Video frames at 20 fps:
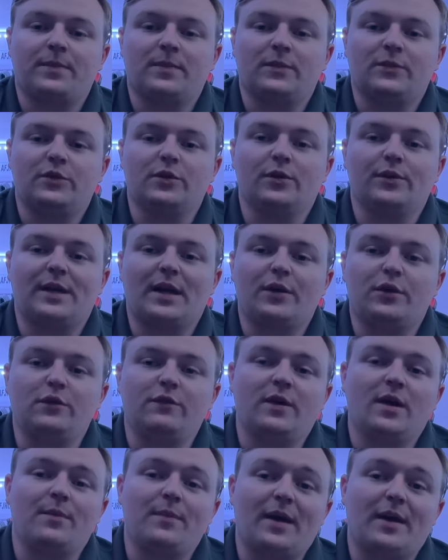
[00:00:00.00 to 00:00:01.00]
So now you've
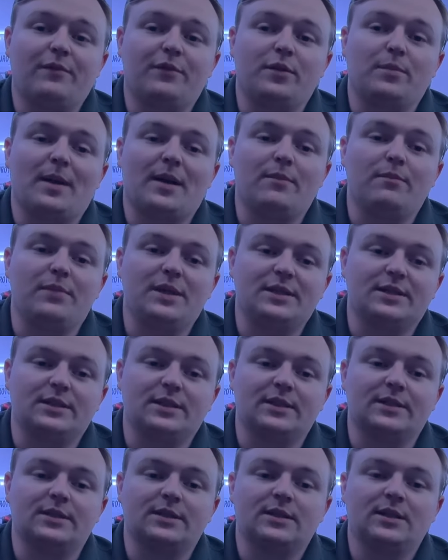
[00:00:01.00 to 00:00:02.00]
come after my
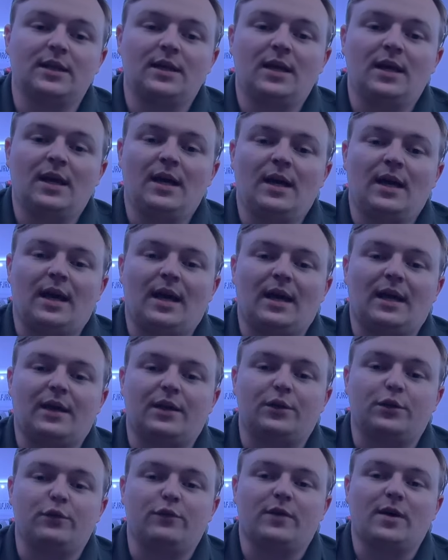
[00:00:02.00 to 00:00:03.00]
business
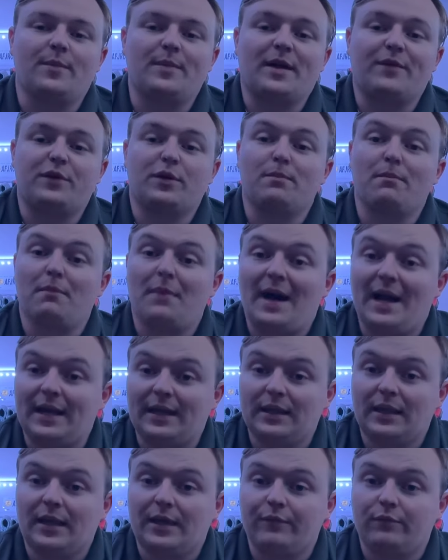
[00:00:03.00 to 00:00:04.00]
and you've come after my
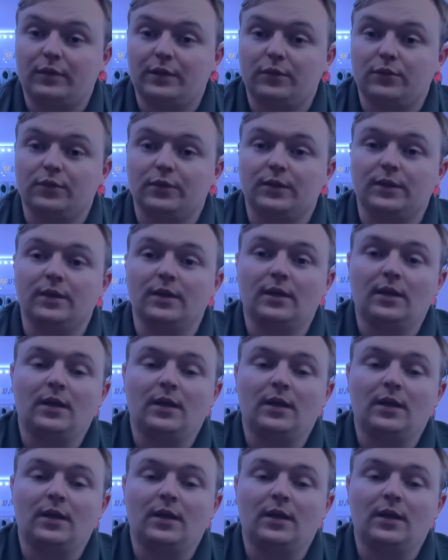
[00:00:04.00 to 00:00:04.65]
livelihood.